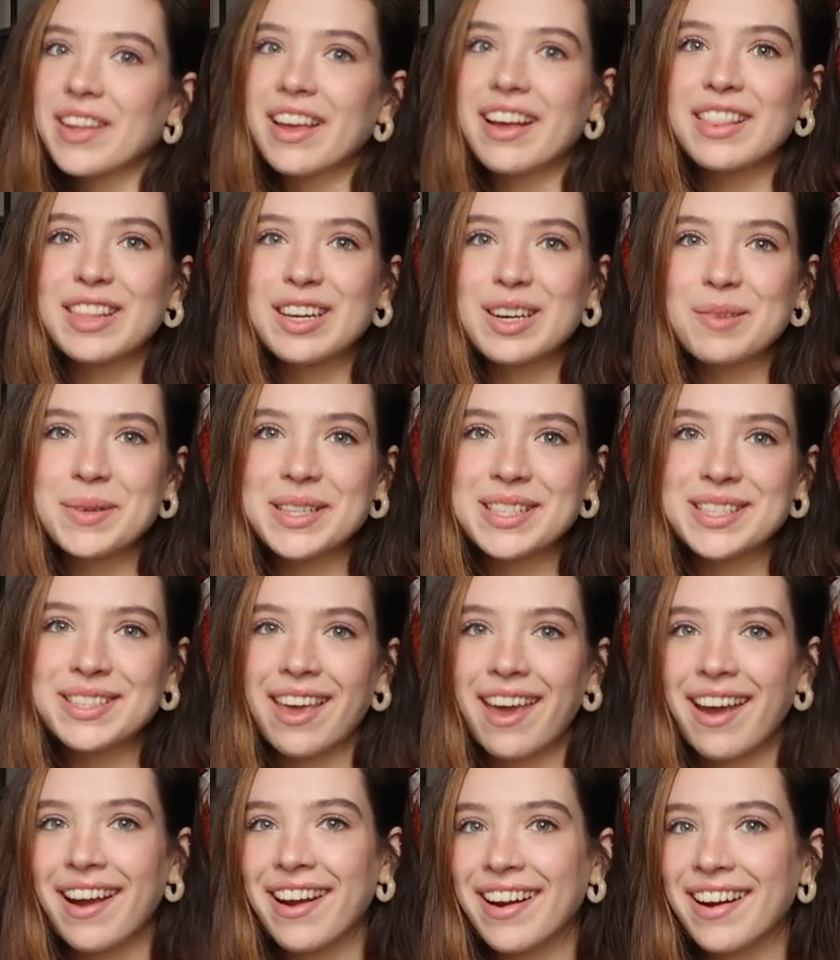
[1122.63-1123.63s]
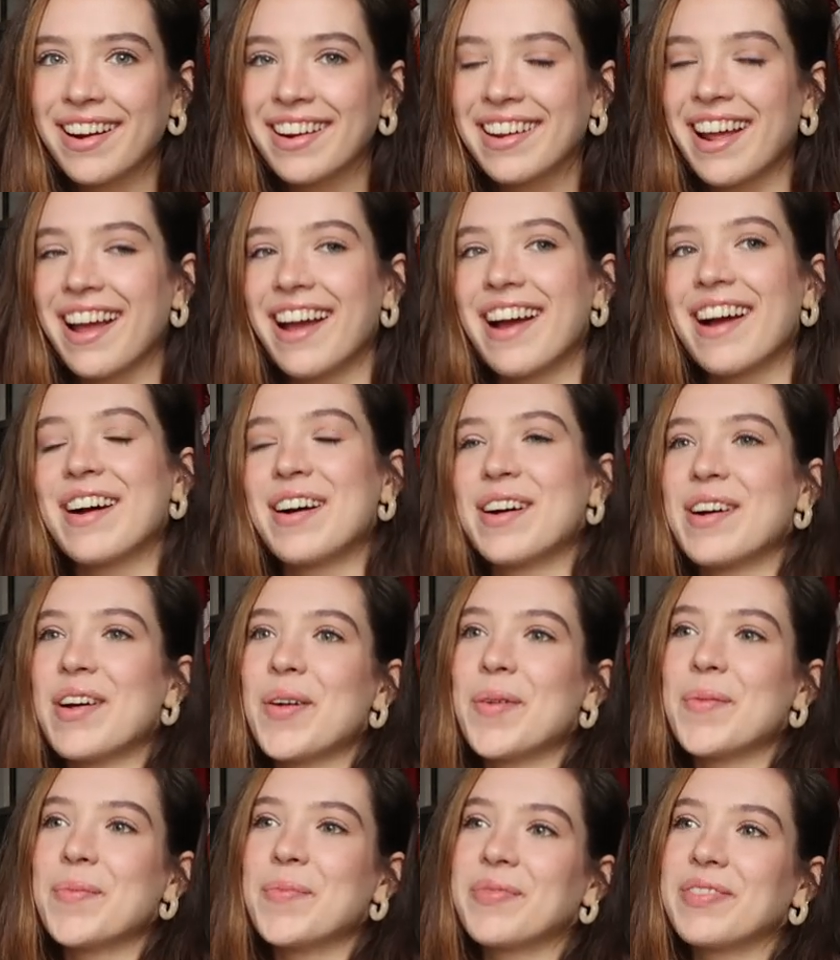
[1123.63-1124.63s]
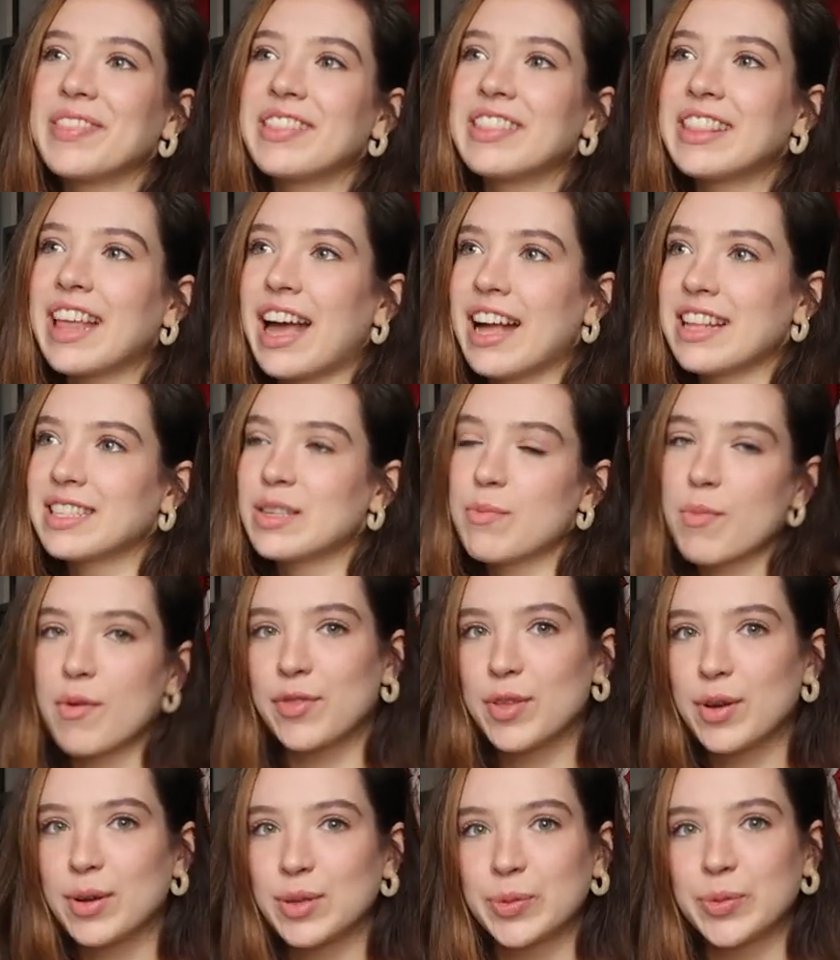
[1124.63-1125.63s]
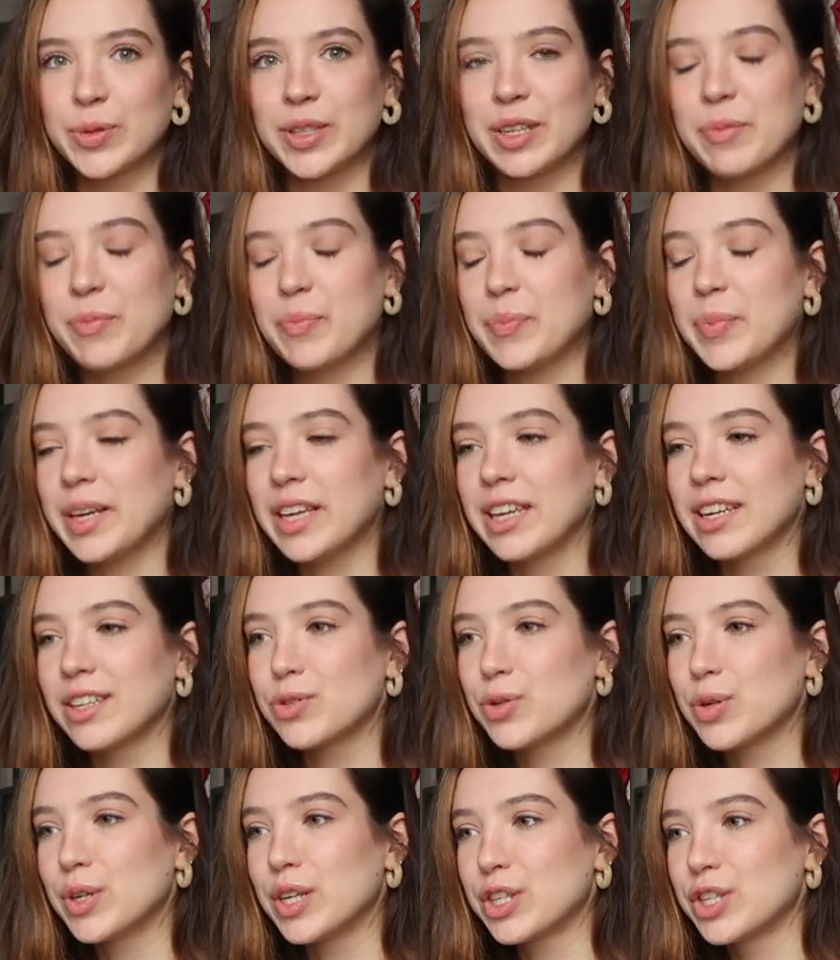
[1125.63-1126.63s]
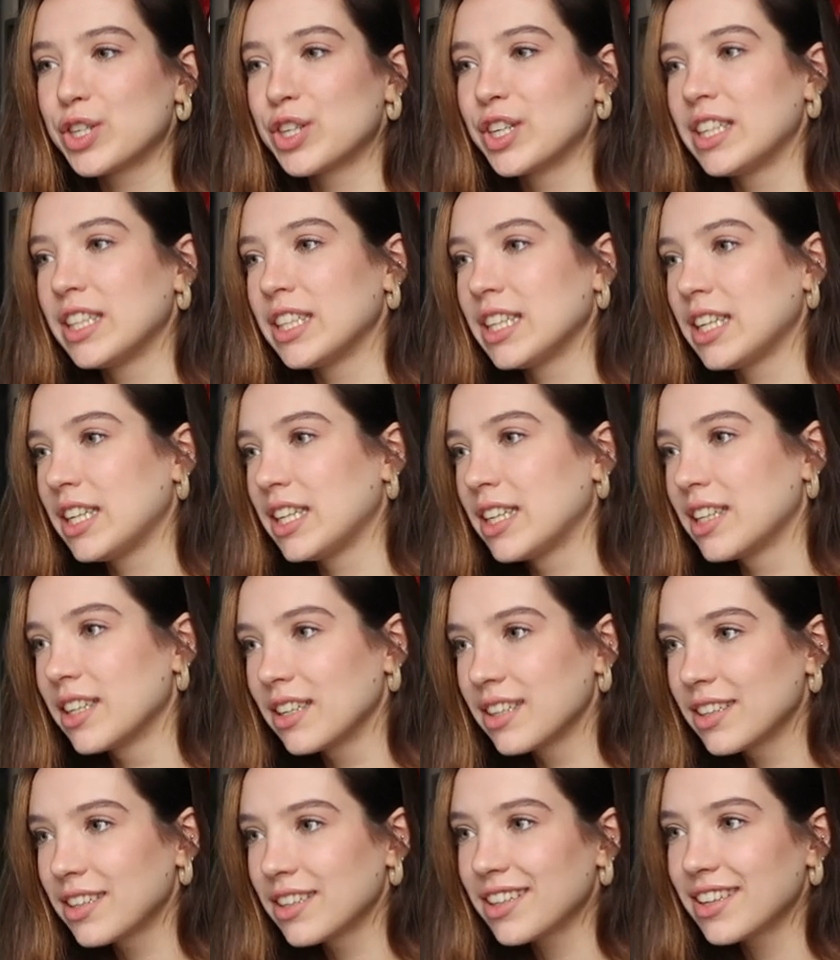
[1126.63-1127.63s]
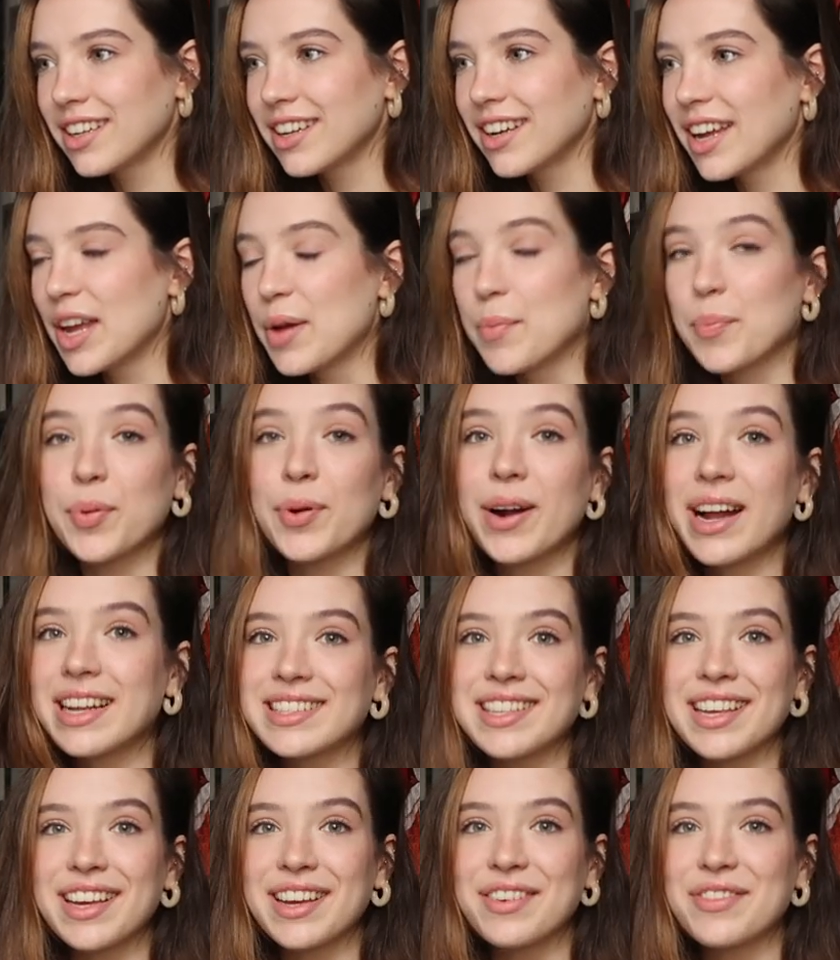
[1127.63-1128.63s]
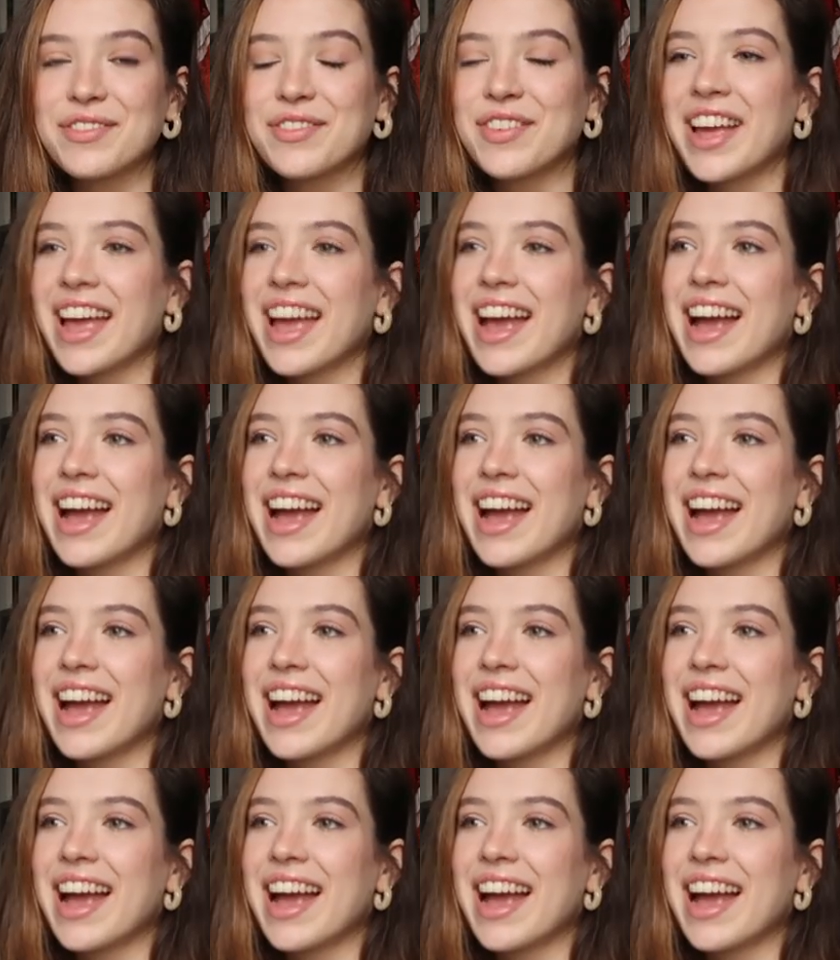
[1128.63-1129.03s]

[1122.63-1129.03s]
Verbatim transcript: a little bit scared that some of those wouldn't be traditionally impressive.